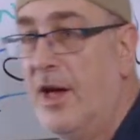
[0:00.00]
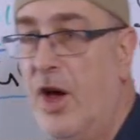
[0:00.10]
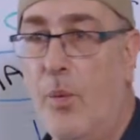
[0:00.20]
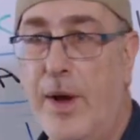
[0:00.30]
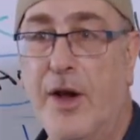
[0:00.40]

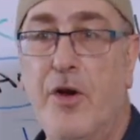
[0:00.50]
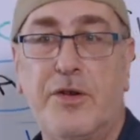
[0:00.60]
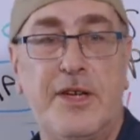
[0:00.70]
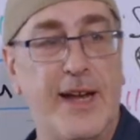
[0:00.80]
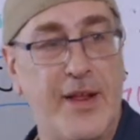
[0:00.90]
We are
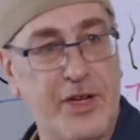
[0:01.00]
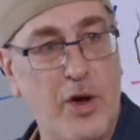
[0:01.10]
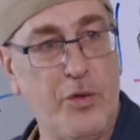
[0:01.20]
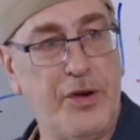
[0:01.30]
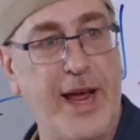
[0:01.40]
not yet at the
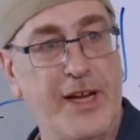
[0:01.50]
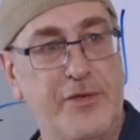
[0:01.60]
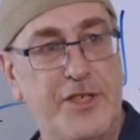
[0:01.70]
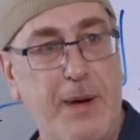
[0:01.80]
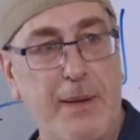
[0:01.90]
golden age
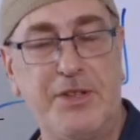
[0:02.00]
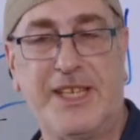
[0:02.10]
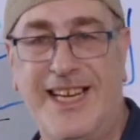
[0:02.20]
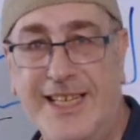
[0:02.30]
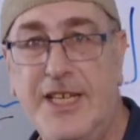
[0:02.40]
of Spain, but the
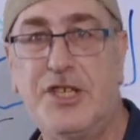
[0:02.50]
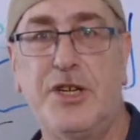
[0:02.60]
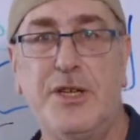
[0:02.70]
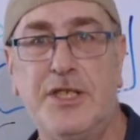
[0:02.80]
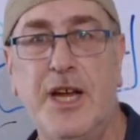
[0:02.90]

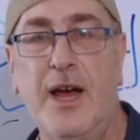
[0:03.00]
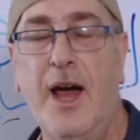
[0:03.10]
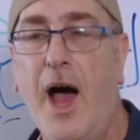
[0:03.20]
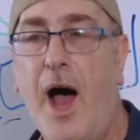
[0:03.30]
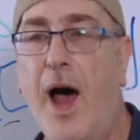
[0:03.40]
conditions
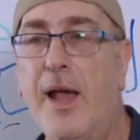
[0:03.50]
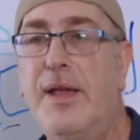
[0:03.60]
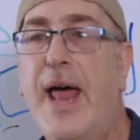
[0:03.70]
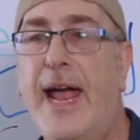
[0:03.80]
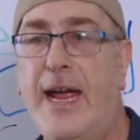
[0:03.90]
are
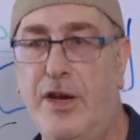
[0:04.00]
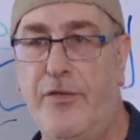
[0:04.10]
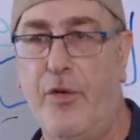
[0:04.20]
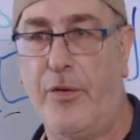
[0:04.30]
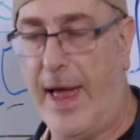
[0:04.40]
laid
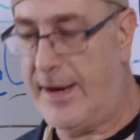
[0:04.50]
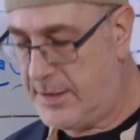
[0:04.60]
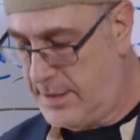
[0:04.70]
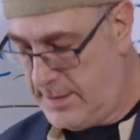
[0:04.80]
for that.